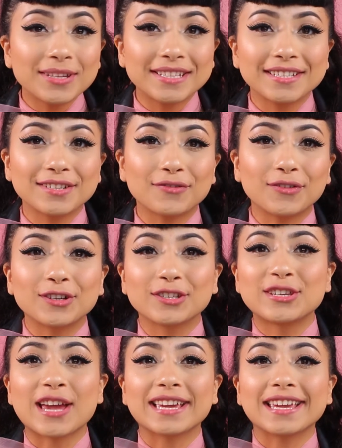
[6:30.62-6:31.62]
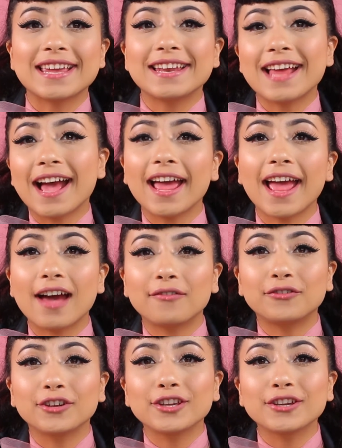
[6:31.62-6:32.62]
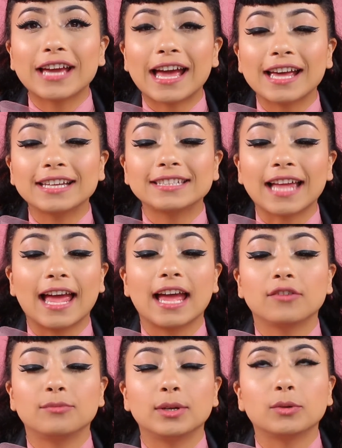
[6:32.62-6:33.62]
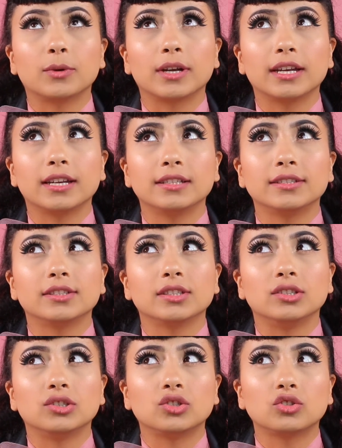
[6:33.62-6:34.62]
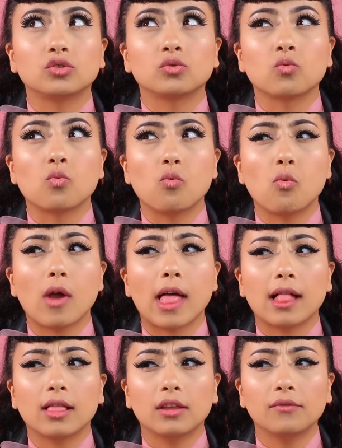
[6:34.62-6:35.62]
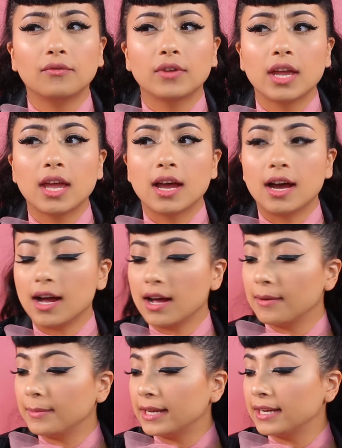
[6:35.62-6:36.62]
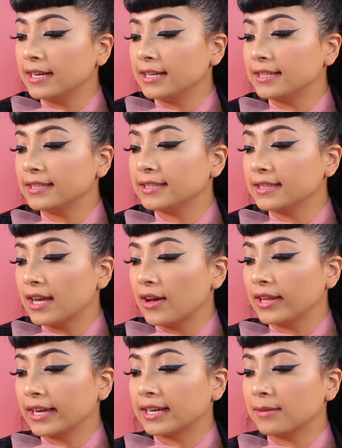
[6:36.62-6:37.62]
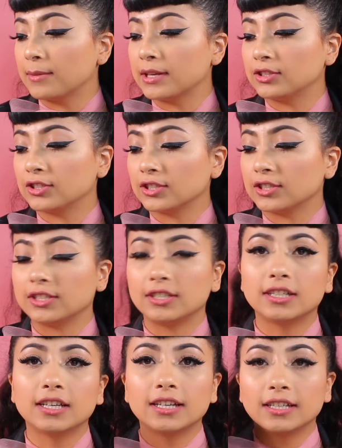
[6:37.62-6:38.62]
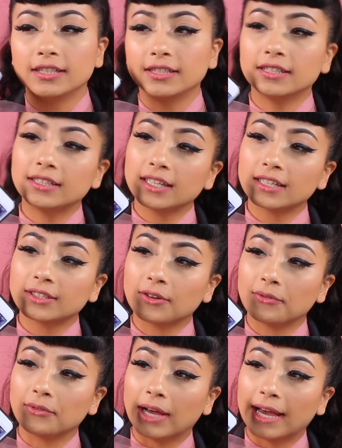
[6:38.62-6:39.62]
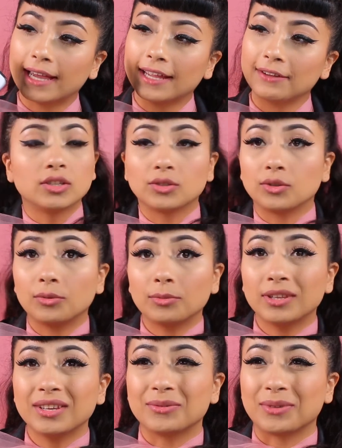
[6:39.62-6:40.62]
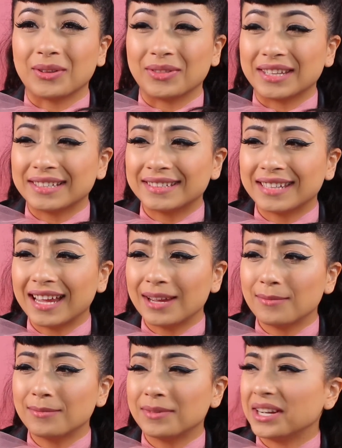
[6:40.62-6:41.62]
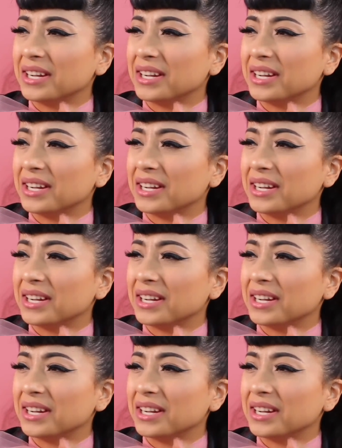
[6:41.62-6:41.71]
this is the first check-in I have for you guys. I have been wearing it since 12, and it is now, like I mentioned, 6:05. So normally around this time,